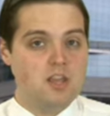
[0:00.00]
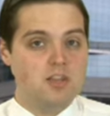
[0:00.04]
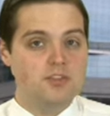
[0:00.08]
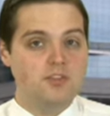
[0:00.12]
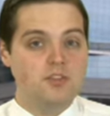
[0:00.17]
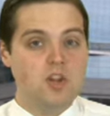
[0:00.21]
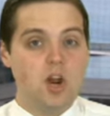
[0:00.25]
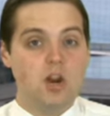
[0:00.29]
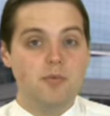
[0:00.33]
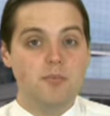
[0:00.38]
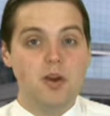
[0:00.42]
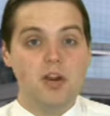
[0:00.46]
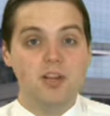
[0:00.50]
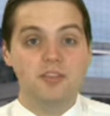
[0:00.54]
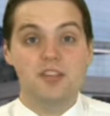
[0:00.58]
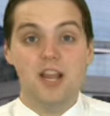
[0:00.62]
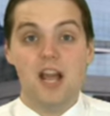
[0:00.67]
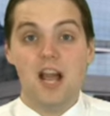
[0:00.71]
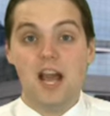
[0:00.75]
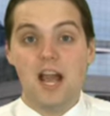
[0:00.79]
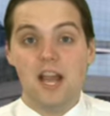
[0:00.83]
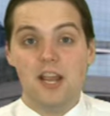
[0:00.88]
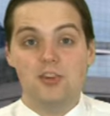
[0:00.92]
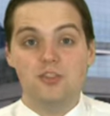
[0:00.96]
Starbucks
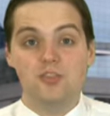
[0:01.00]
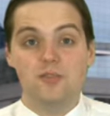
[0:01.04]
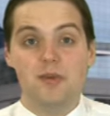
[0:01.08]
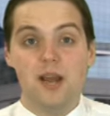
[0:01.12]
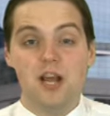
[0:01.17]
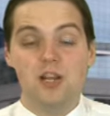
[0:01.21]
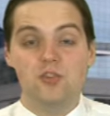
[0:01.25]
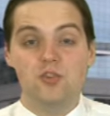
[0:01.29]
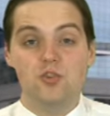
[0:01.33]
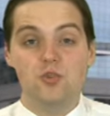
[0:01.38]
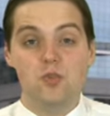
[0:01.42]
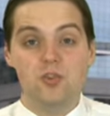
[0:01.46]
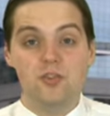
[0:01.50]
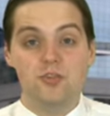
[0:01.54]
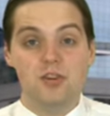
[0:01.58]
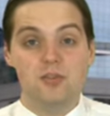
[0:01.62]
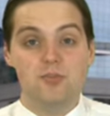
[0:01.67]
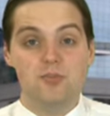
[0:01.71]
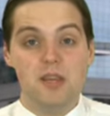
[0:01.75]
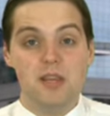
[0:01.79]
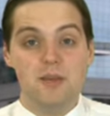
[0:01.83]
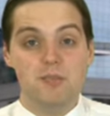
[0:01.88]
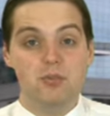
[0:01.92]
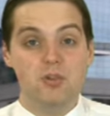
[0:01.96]
hires about
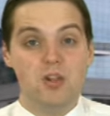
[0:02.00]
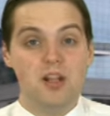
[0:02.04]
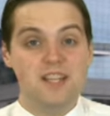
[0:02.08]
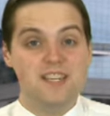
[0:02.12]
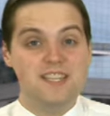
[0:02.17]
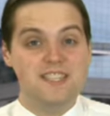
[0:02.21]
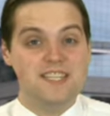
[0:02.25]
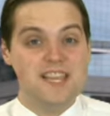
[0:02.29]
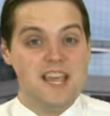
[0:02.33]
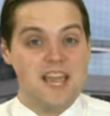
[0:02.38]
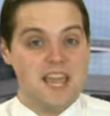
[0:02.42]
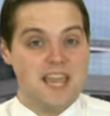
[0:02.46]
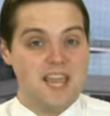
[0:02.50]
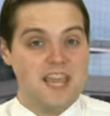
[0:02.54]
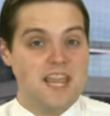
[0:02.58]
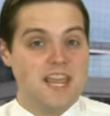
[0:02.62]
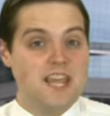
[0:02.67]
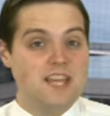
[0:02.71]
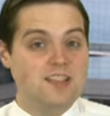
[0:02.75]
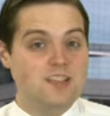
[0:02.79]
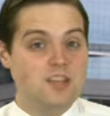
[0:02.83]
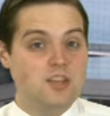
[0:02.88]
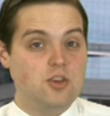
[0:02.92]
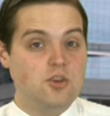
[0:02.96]
200 people a day
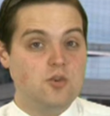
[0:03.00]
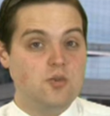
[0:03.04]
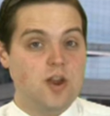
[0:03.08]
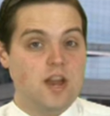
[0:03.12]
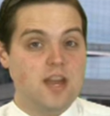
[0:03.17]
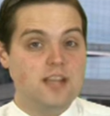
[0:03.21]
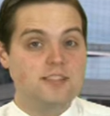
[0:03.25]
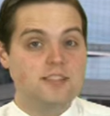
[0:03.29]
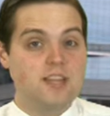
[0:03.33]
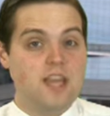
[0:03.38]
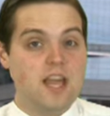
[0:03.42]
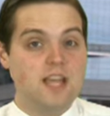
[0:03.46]
in the U.S.